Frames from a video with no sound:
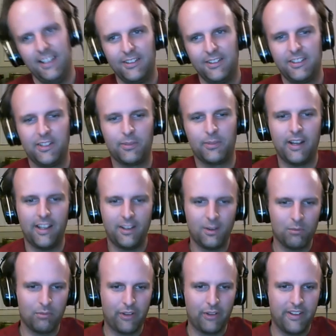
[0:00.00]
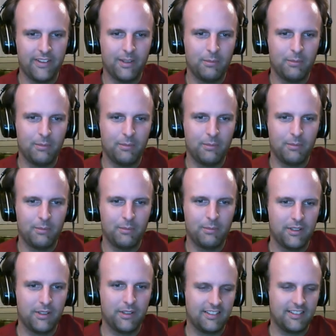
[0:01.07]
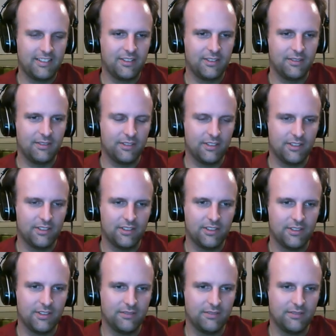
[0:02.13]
Which is why I don't play on the Imperial site, because I just get too confused.